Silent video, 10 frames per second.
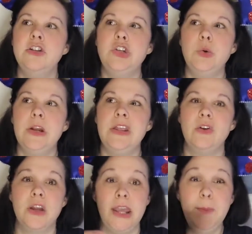to
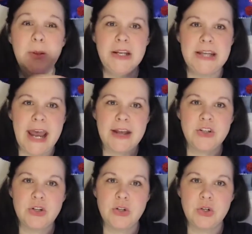either keep it
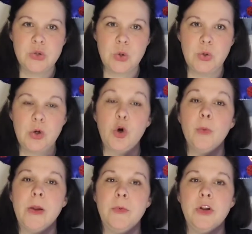attached to the stroller or
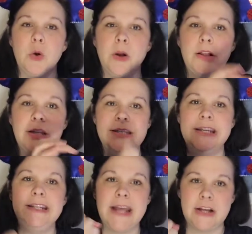be able to quickly
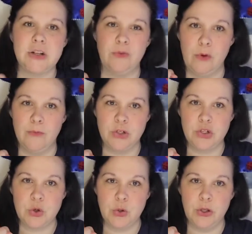detach it from the
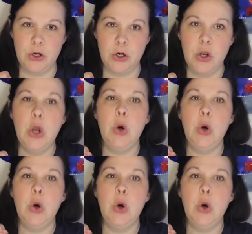stroller